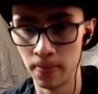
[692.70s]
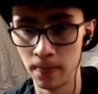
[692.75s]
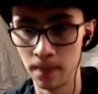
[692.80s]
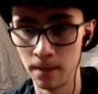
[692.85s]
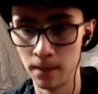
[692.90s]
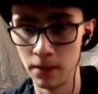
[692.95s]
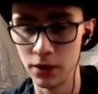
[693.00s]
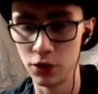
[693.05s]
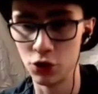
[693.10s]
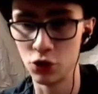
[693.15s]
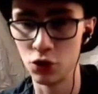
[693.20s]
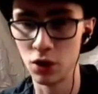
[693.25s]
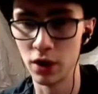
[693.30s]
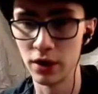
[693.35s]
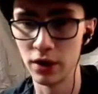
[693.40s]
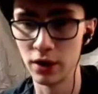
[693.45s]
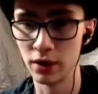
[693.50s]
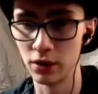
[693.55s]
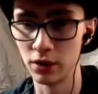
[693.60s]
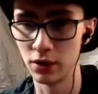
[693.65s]
He's
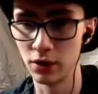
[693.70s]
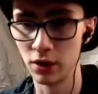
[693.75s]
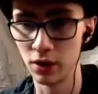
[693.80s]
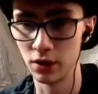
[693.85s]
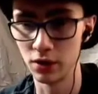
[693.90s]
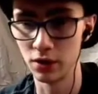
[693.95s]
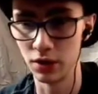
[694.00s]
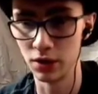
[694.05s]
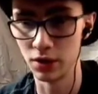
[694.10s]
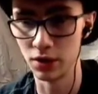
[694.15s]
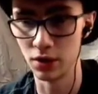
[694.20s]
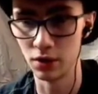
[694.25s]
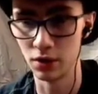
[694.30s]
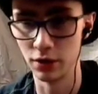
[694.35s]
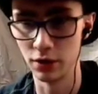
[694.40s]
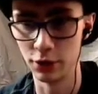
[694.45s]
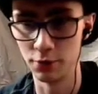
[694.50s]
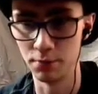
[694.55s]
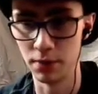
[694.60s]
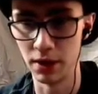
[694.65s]
trying to
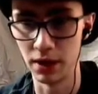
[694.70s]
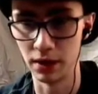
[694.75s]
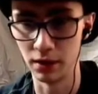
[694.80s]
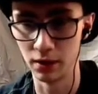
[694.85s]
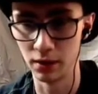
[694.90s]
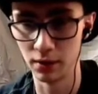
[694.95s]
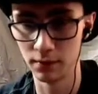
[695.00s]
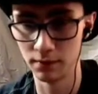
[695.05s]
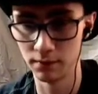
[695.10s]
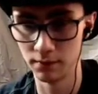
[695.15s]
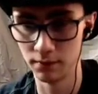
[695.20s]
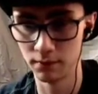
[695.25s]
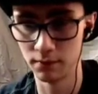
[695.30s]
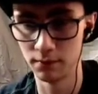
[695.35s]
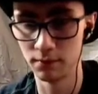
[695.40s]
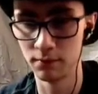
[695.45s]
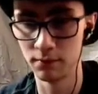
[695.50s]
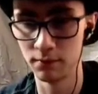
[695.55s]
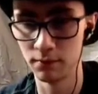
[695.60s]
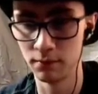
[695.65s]
discourage pink.
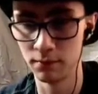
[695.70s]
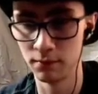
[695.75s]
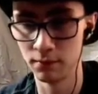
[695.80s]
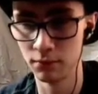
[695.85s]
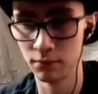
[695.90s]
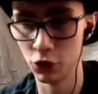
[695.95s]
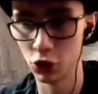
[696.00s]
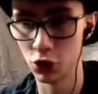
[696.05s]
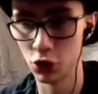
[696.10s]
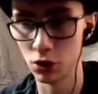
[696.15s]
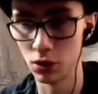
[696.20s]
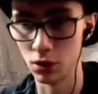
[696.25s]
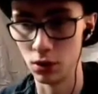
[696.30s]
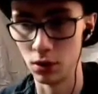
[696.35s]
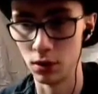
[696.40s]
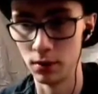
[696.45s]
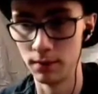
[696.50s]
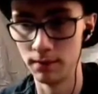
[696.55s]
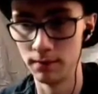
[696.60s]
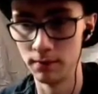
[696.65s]

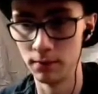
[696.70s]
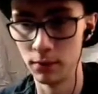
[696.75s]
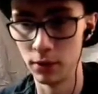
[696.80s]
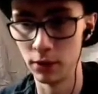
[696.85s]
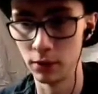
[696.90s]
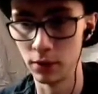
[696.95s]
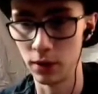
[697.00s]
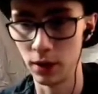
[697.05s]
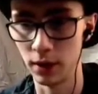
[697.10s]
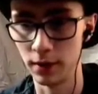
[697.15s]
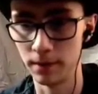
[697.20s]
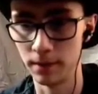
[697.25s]
Sure, okay.